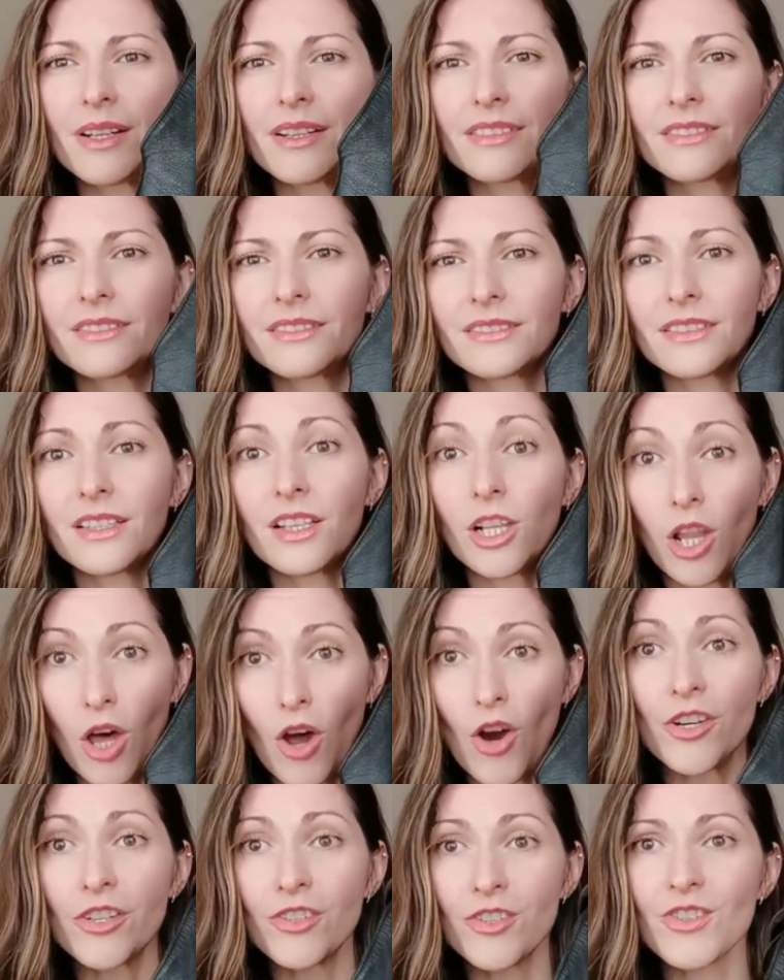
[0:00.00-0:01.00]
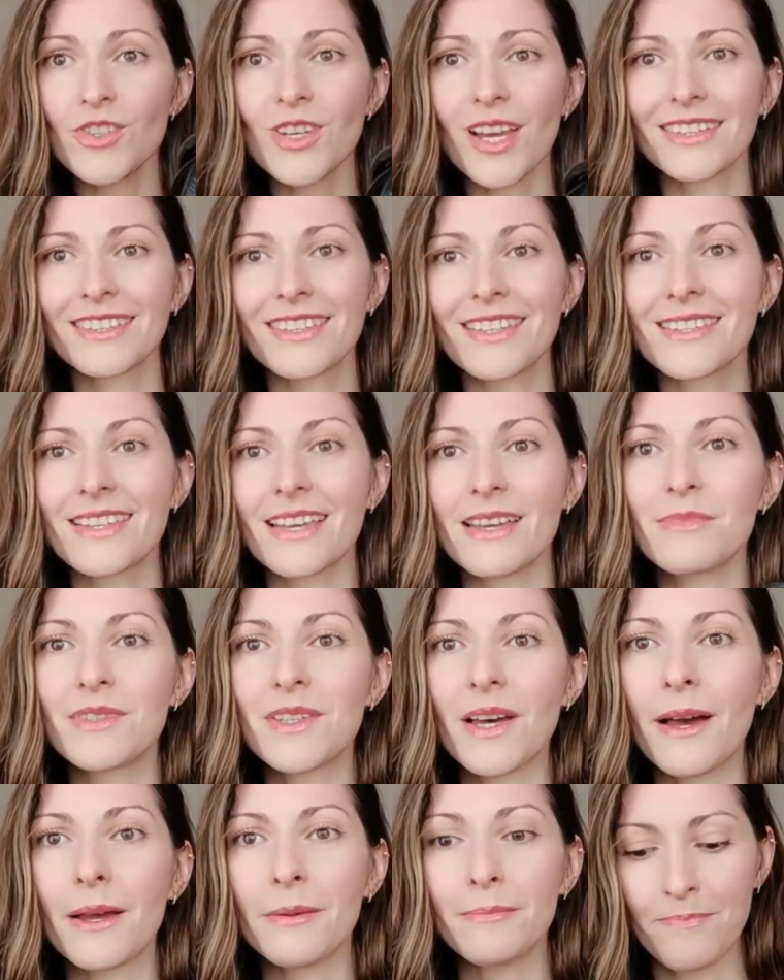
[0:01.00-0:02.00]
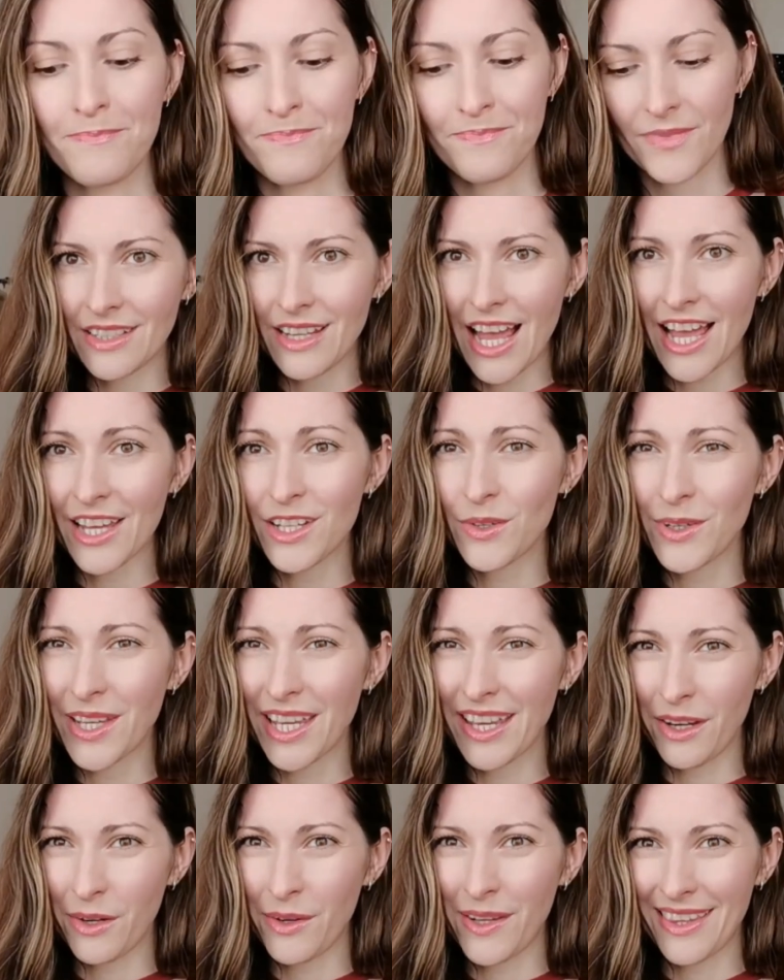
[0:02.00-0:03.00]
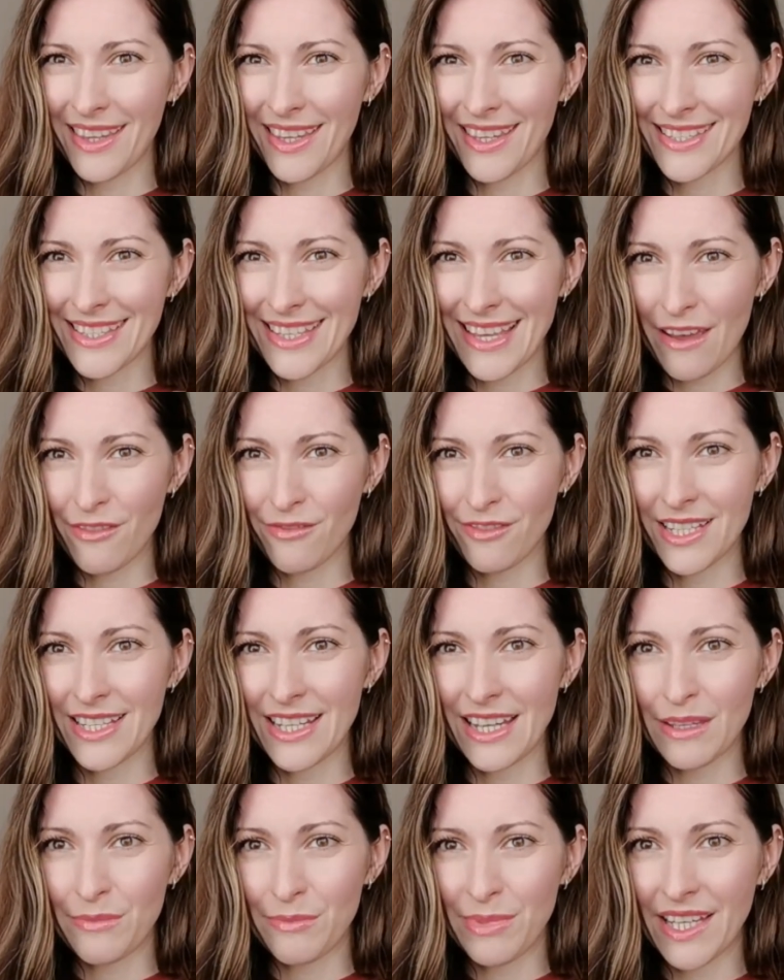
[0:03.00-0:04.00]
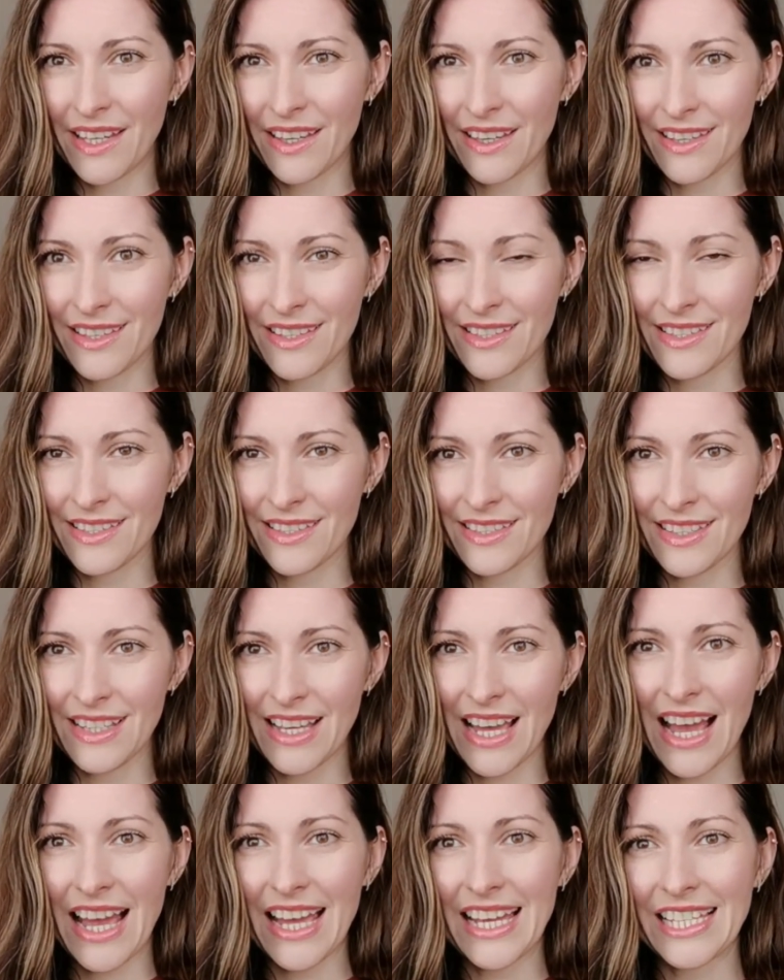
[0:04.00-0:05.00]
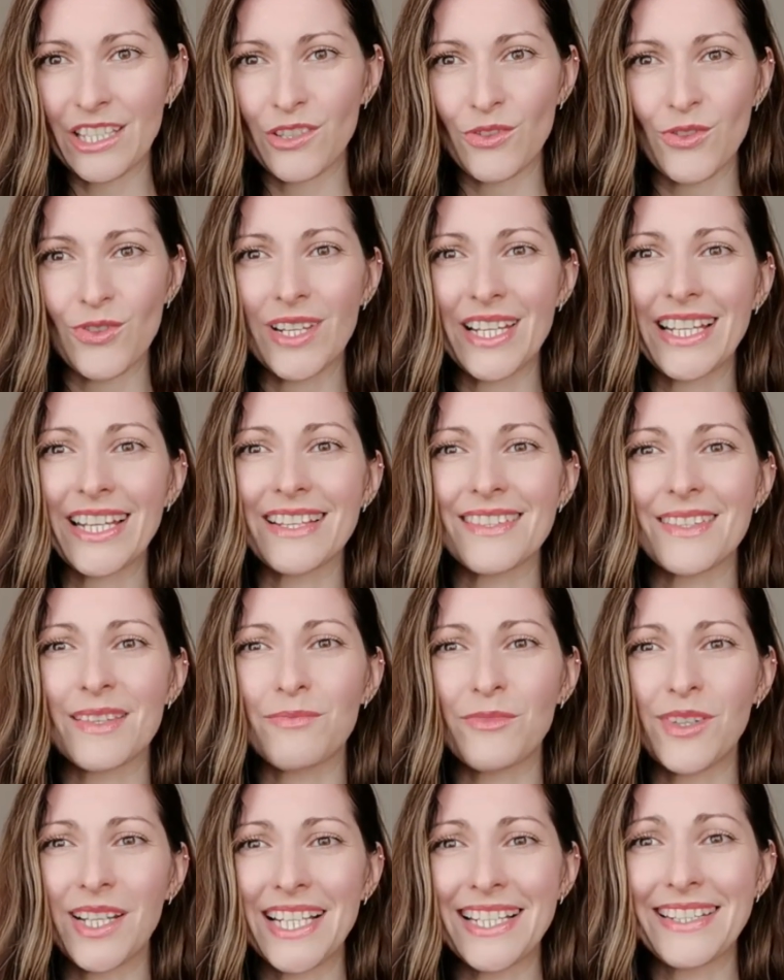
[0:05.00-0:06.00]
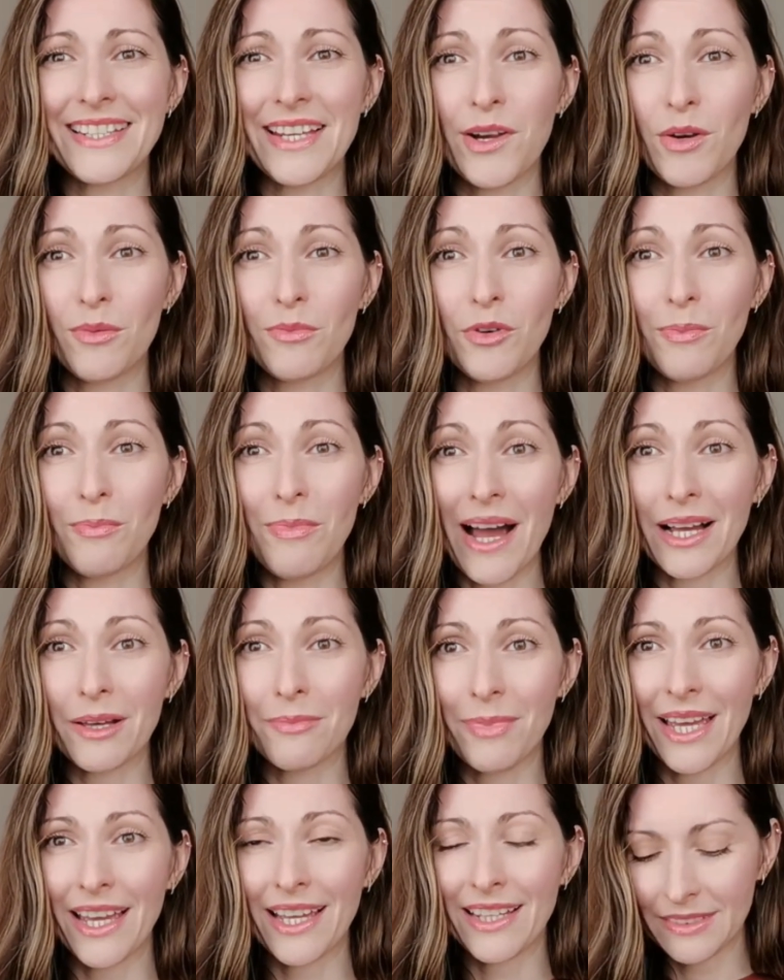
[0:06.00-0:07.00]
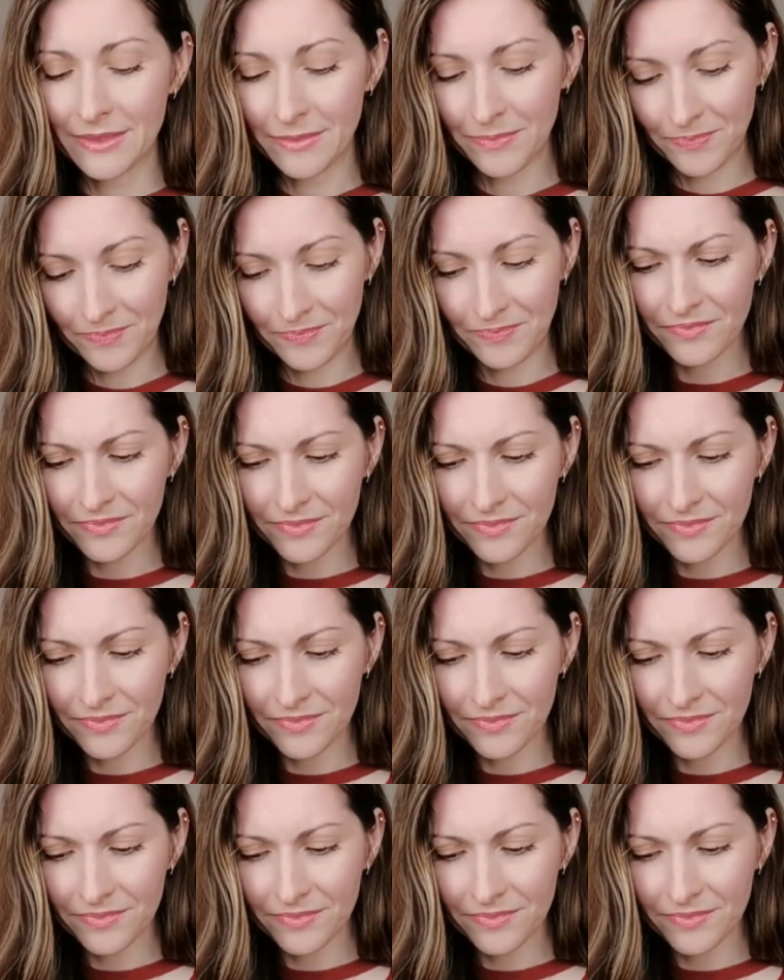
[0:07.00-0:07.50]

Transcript: but large at the same time. I don't carry this every day because I usually get some really terrible back pain.